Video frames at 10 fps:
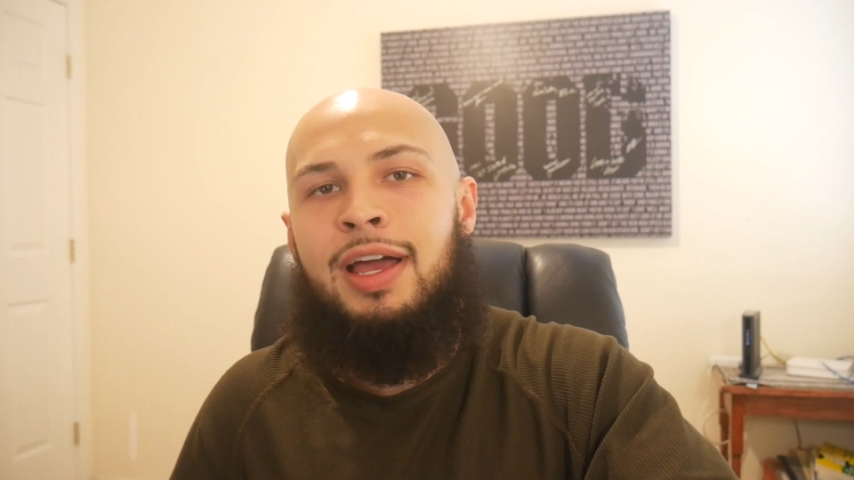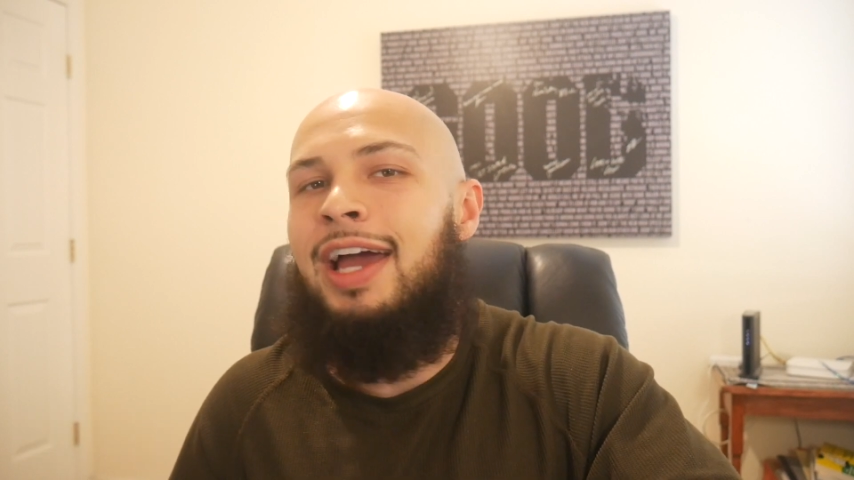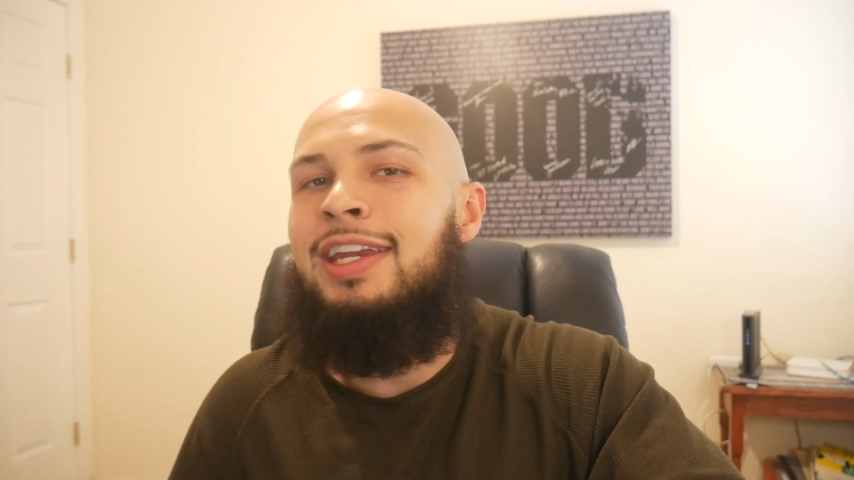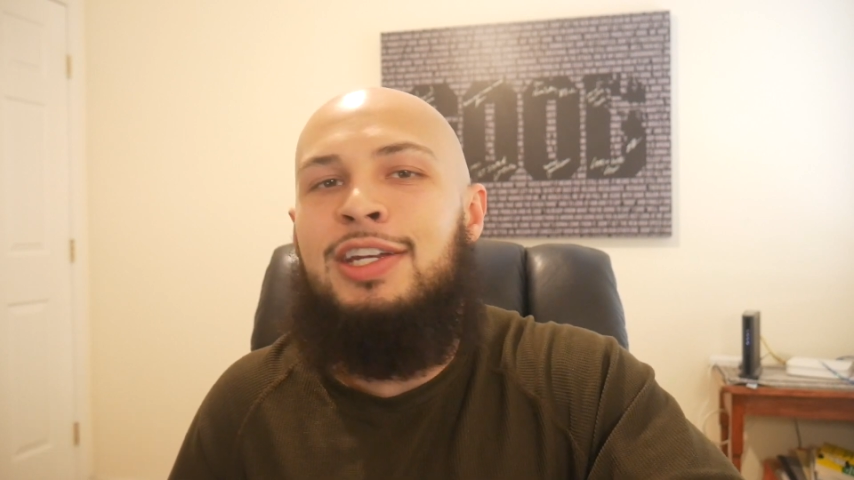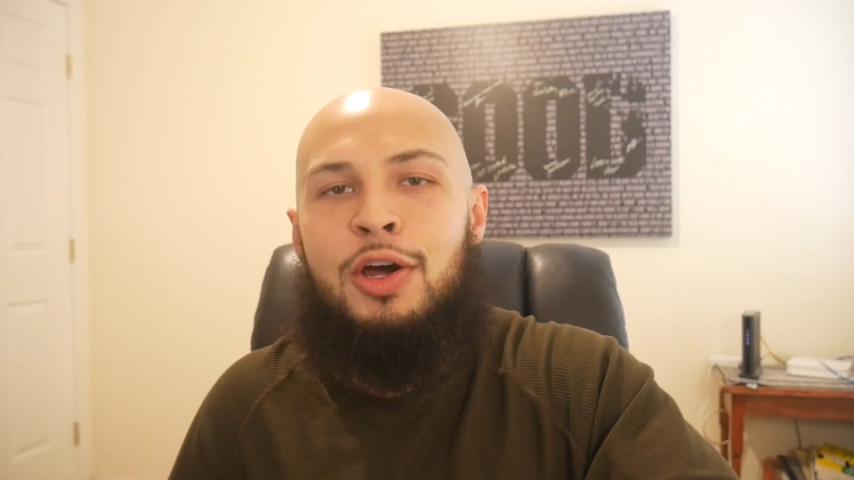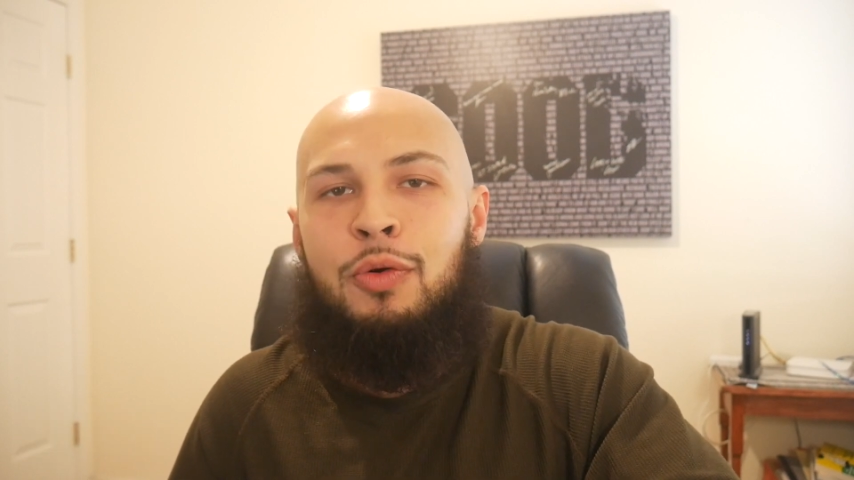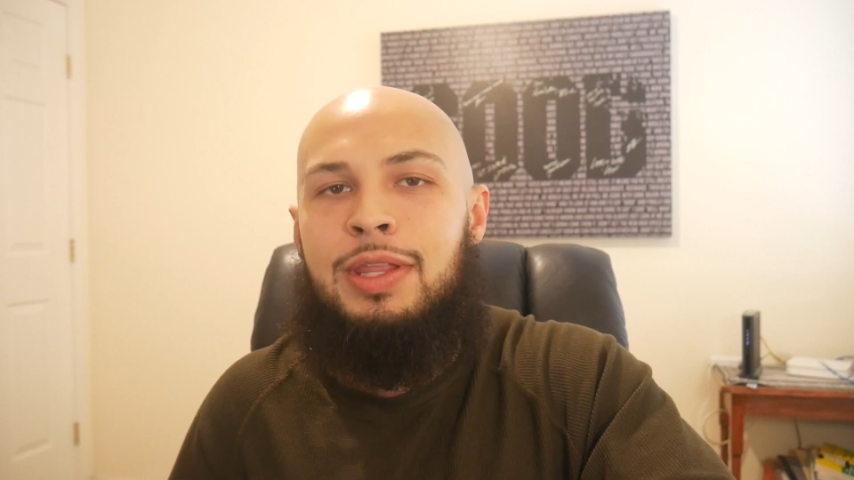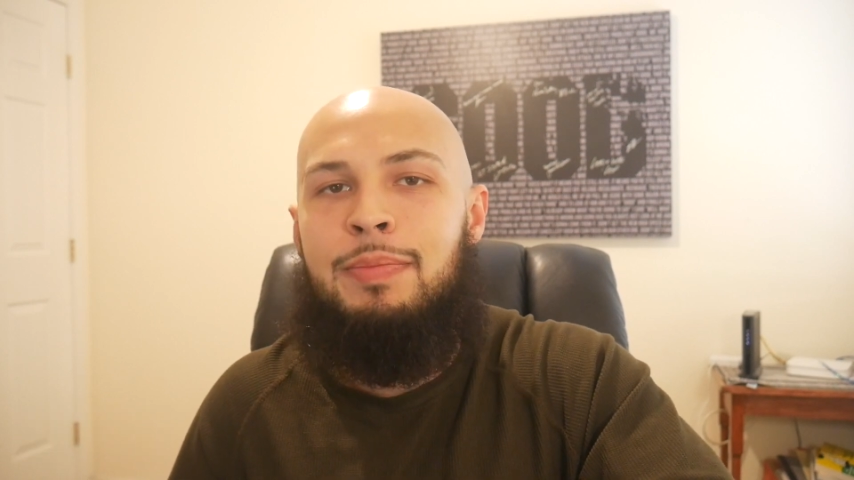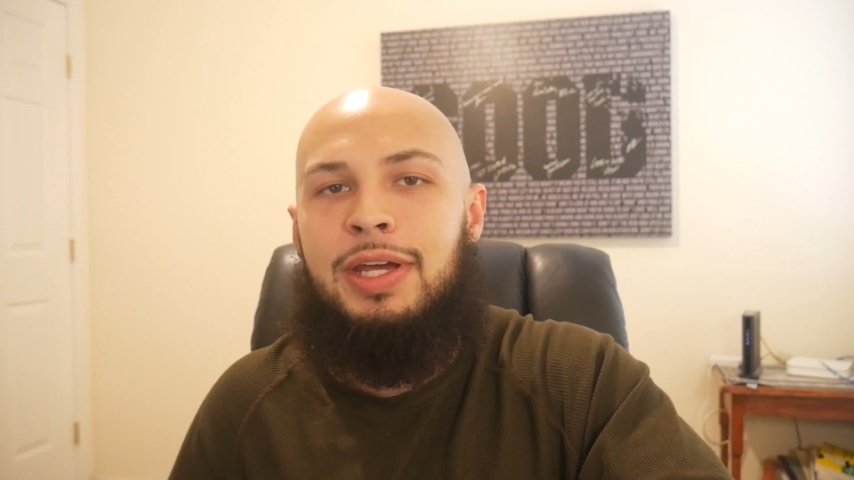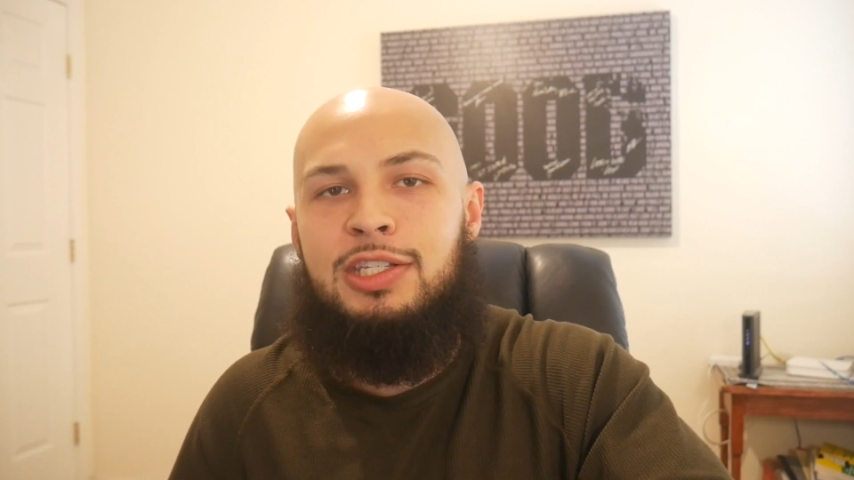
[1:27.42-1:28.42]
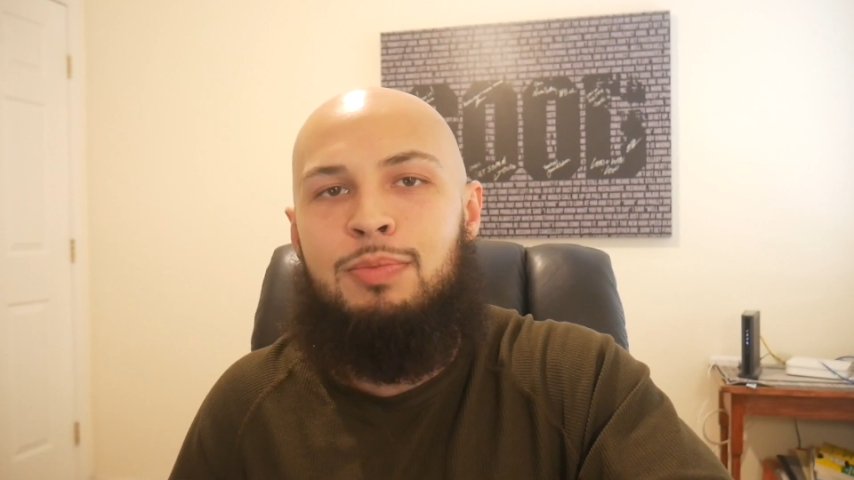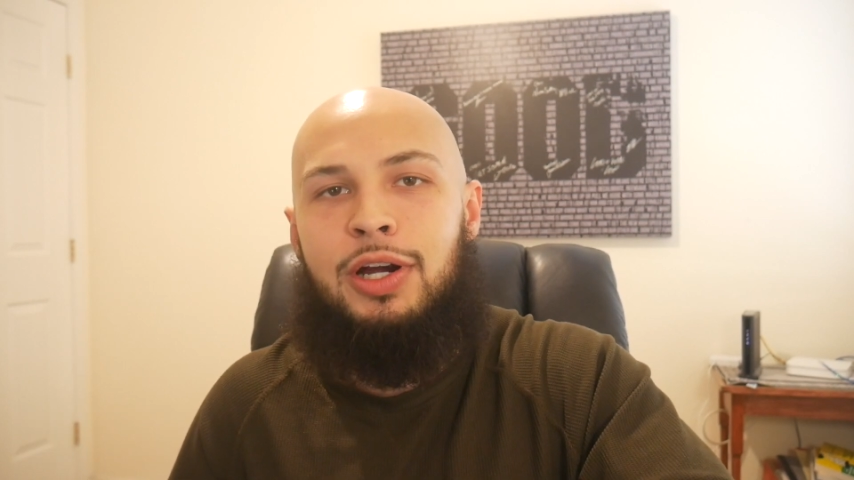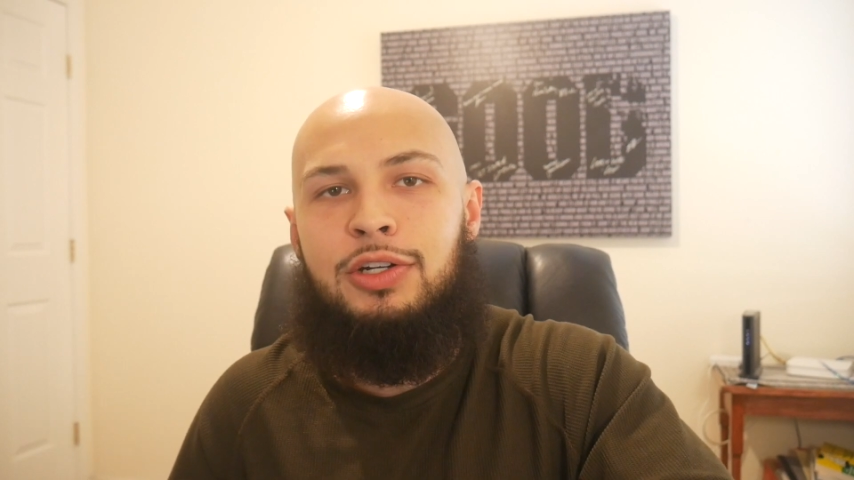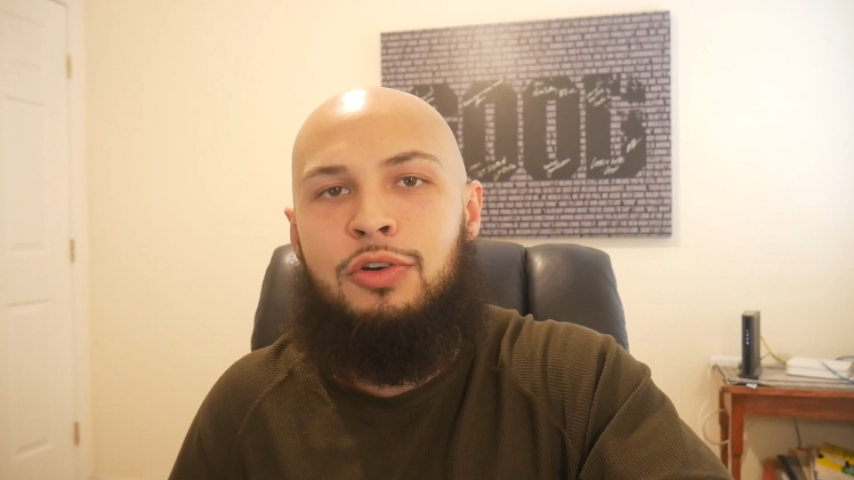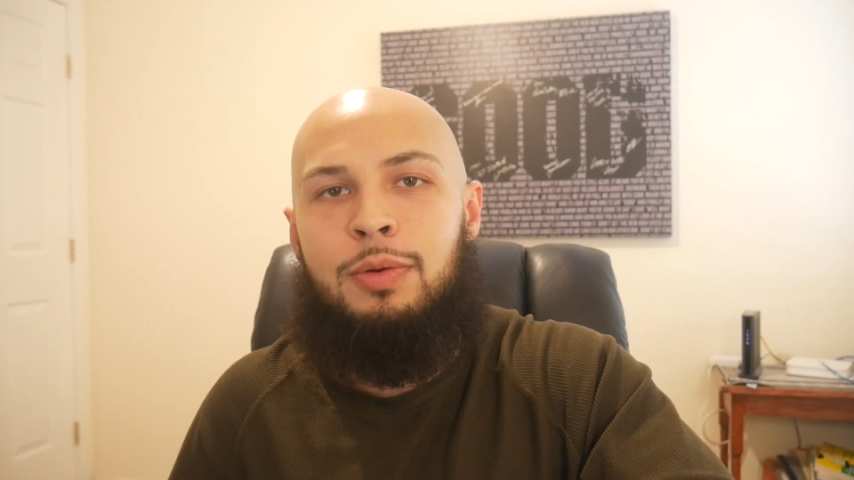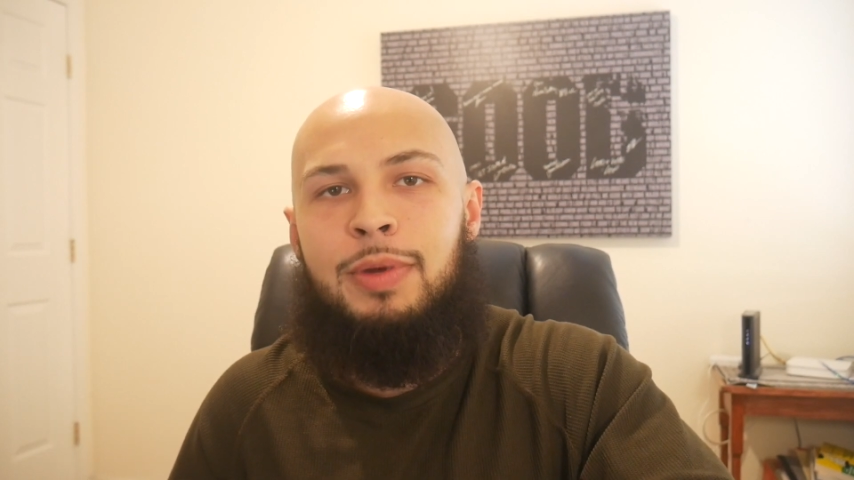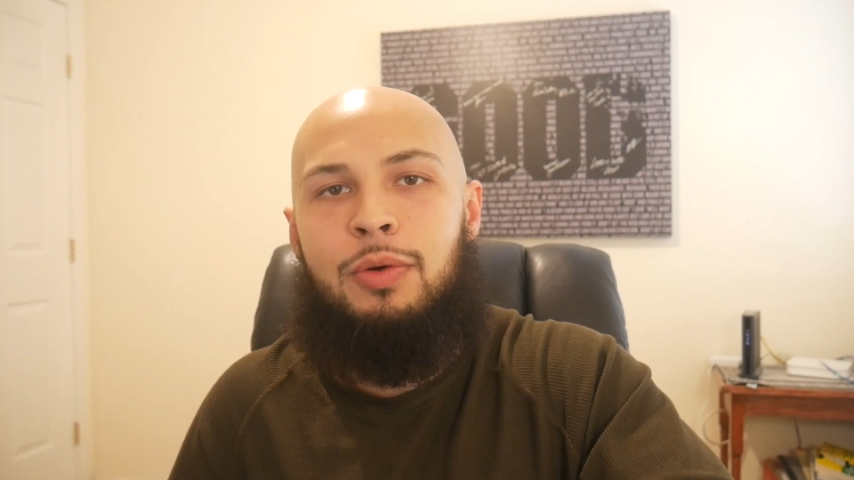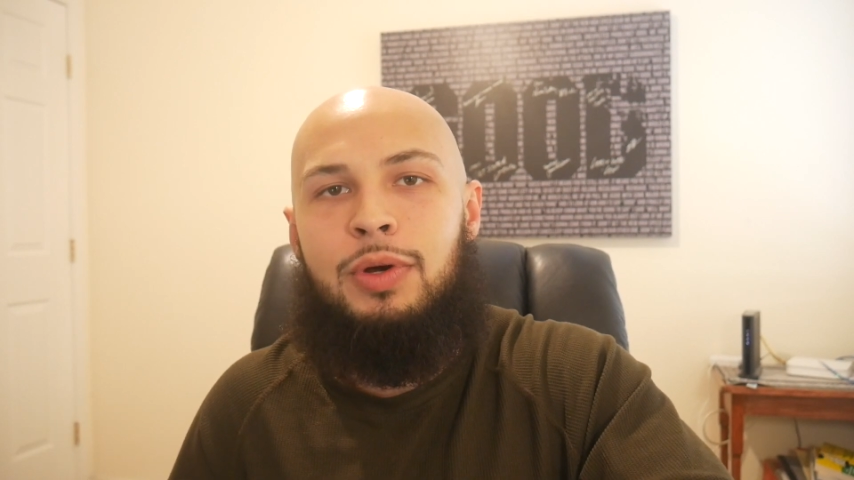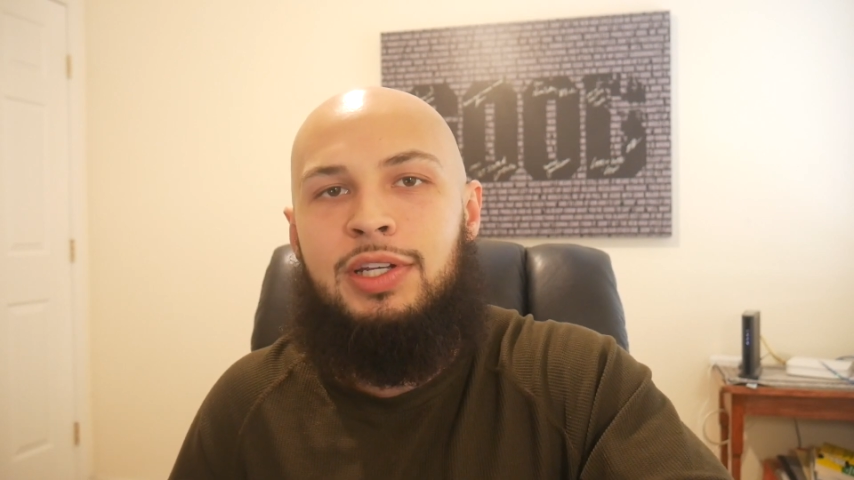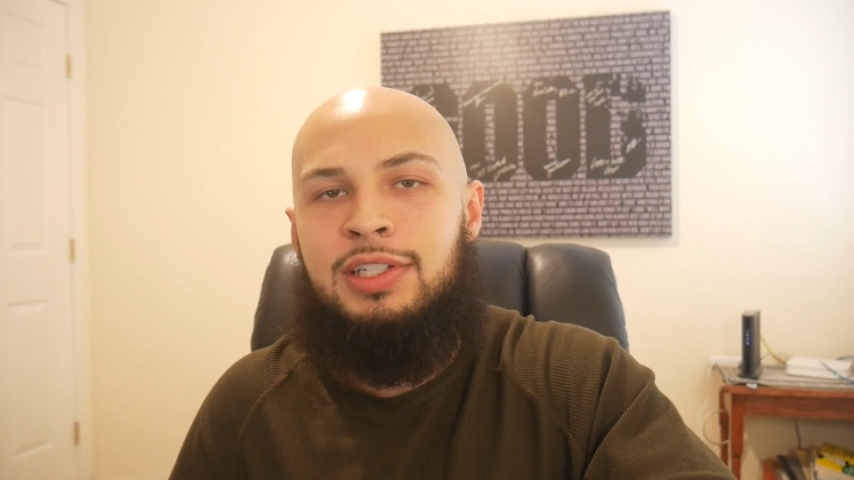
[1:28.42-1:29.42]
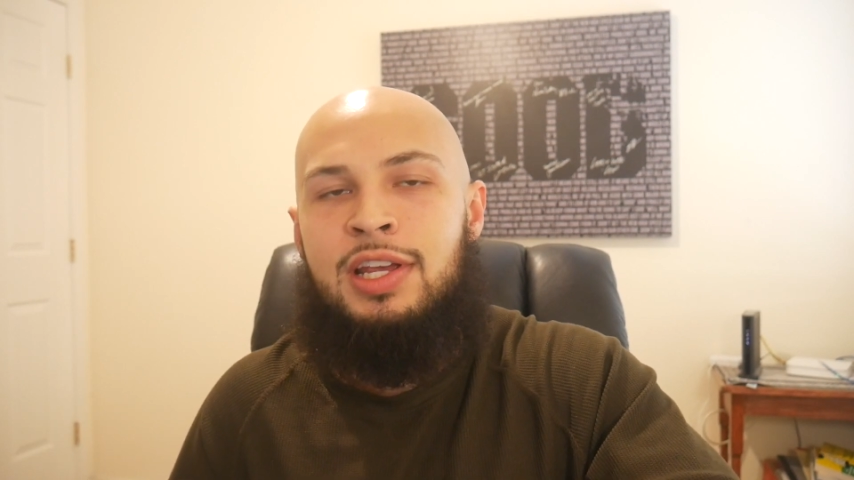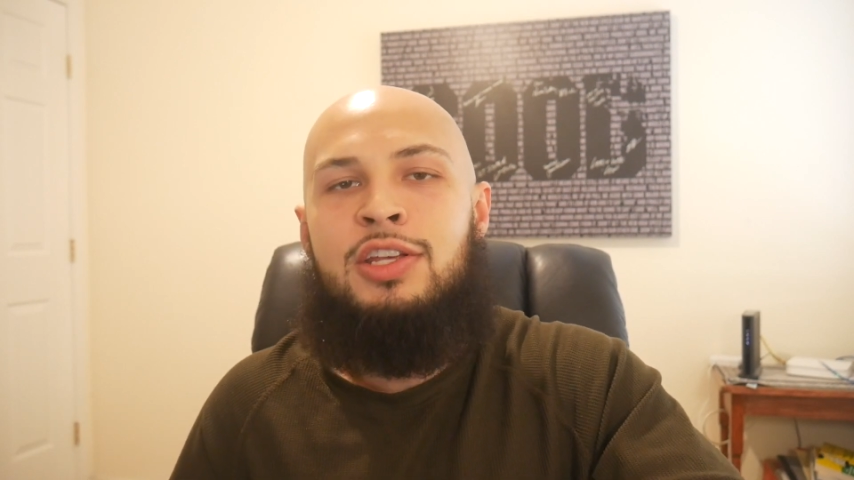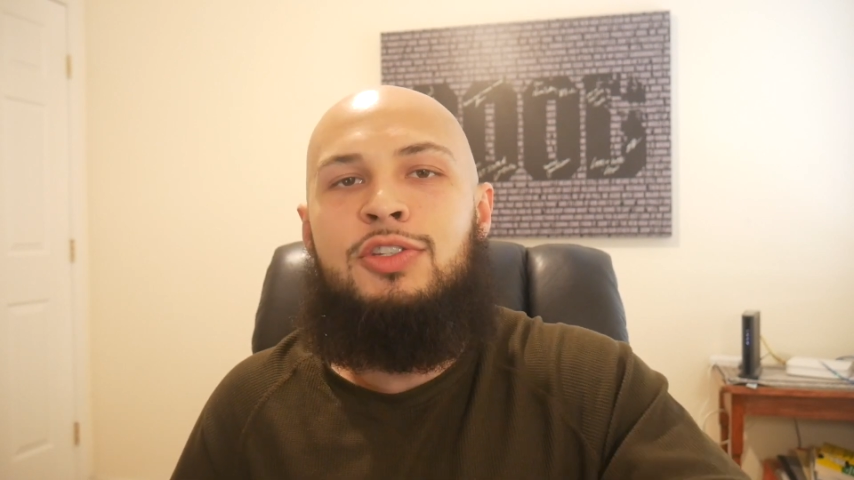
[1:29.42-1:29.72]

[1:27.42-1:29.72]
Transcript: I didn't know what the best smart doorbell was,